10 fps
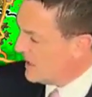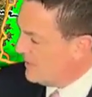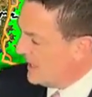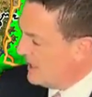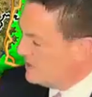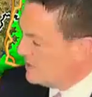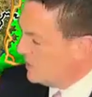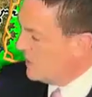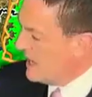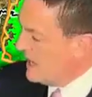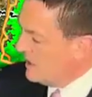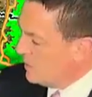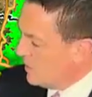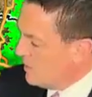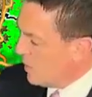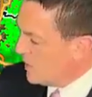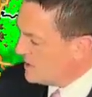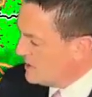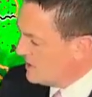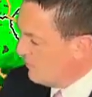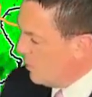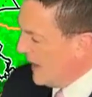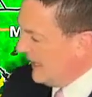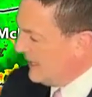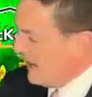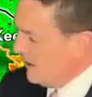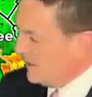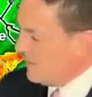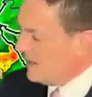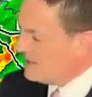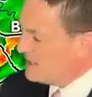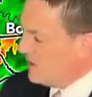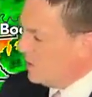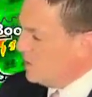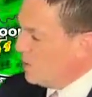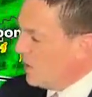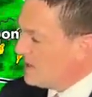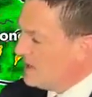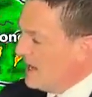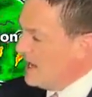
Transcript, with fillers: coming into northern portions of Wayne County, Monticello North,